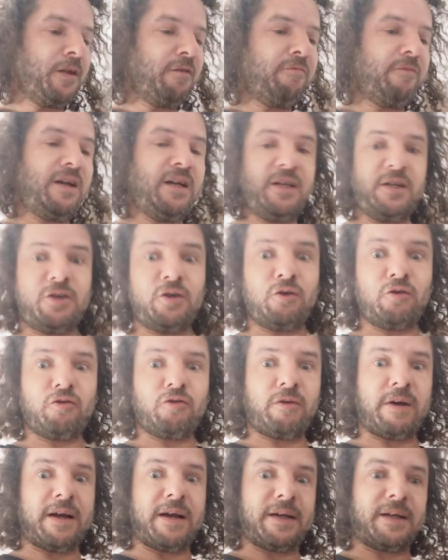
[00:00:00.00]
Really short
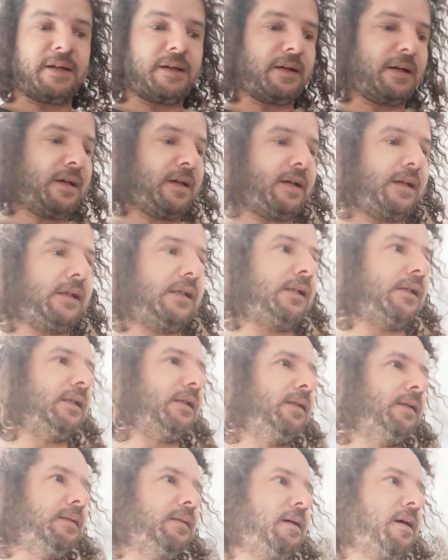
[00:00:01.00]
track.
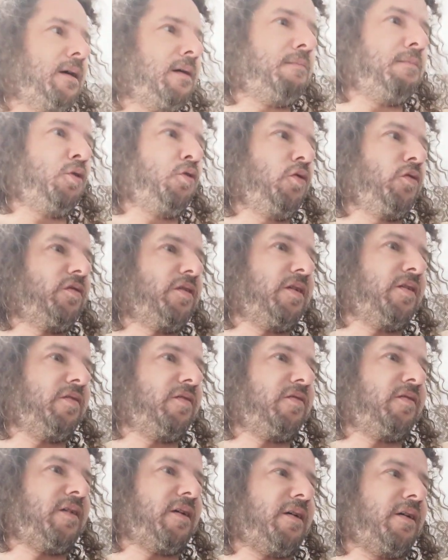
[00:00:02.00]
Moors
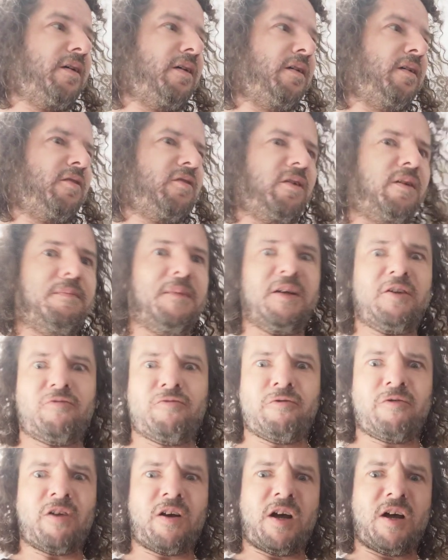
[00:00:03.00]
is it's got a
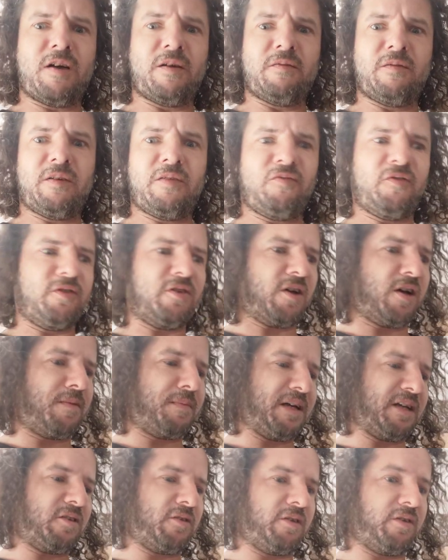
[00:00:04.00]
mixture of different
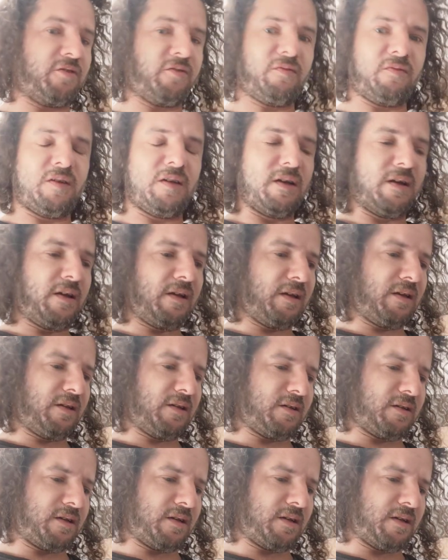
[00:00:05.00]
tarmacs on it.
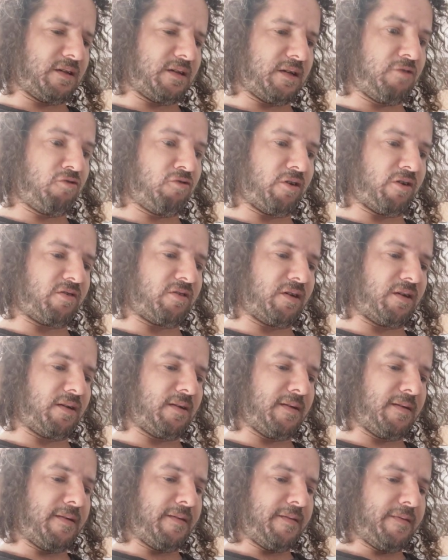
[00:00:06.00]
It's interesting.
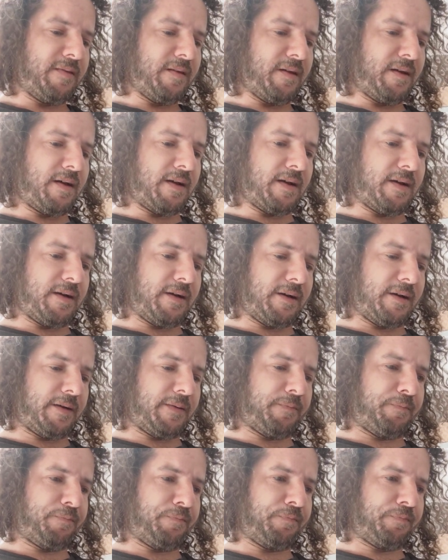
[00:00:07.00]

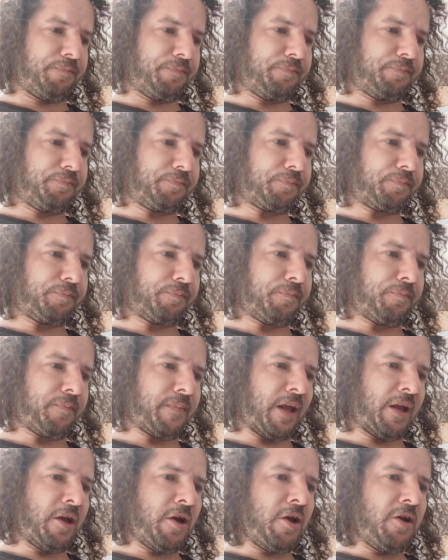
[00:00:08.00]
So
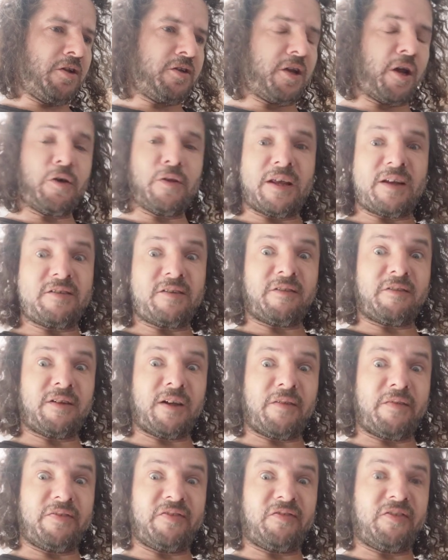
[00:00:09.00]
that's the
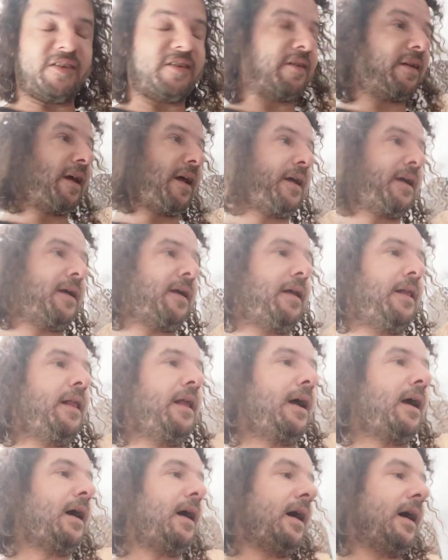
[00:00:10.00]
server for today.
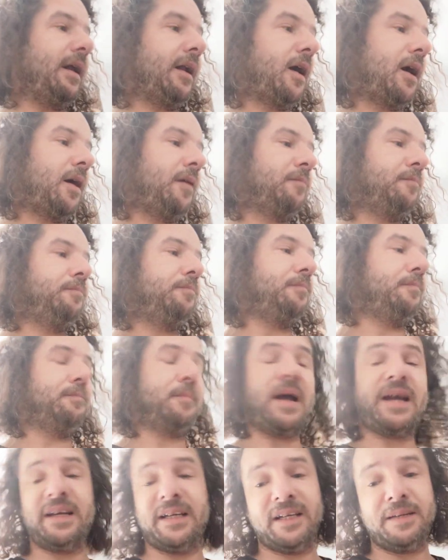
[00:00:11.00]
And I
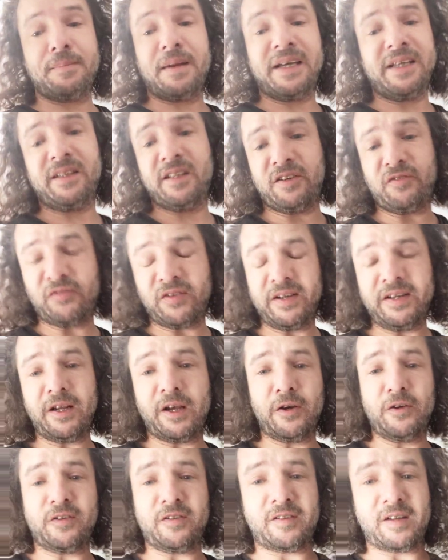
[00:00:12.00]
mainly made this
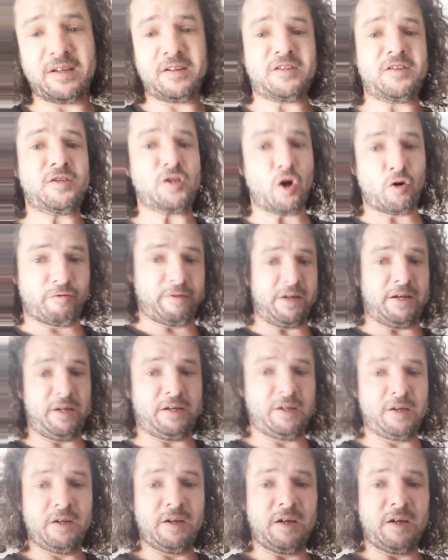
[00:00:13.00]
video to say sorry.